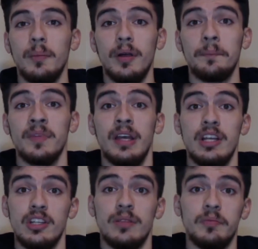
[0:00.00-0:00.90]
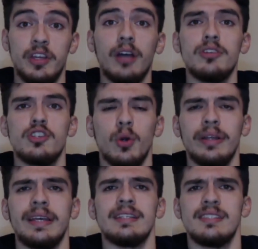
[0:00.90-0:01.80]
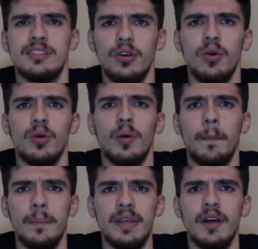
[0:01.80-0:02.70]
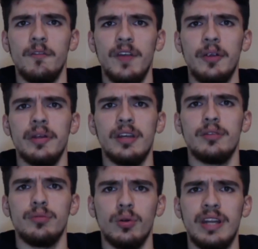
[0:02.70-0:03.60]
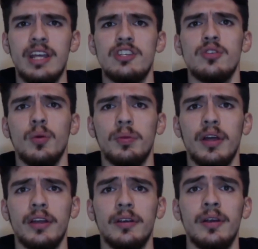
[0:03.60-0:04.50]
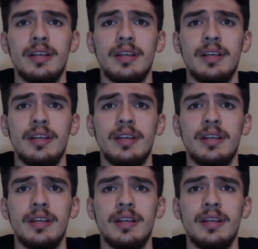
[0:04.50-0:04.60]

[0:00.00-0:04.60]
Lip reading: But DeAndre Jordan can still be a very good rotational player,